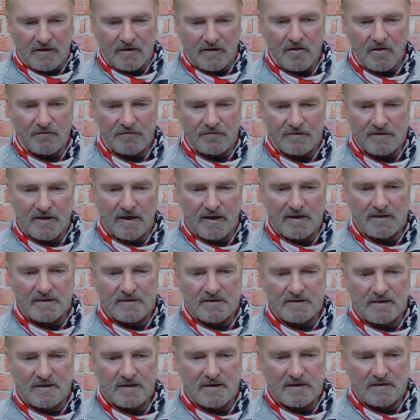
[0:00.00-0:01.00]
COVID
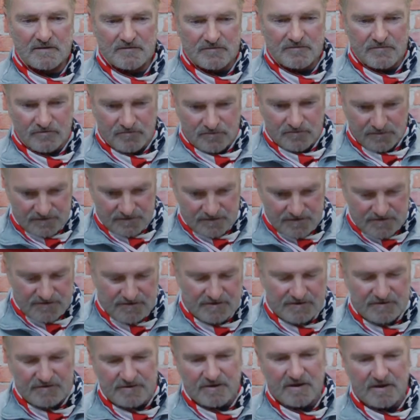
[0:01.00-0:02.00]
19 social
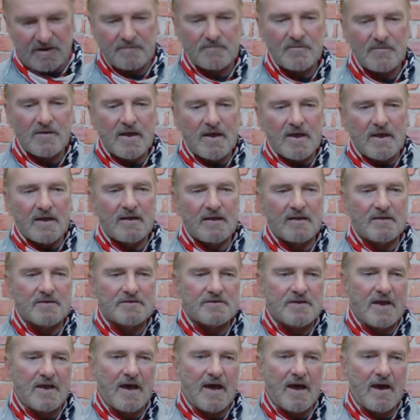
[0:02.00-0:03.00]
distancing
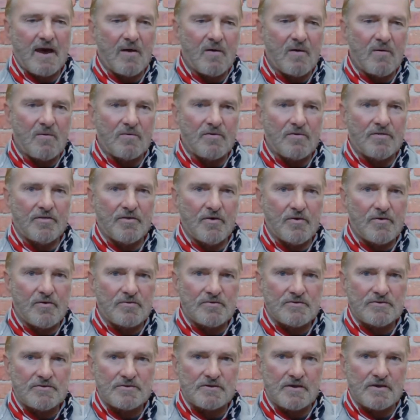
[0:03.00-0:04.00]
is how
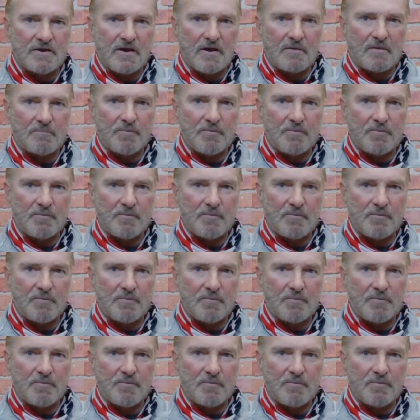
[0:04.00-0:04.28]
those uh,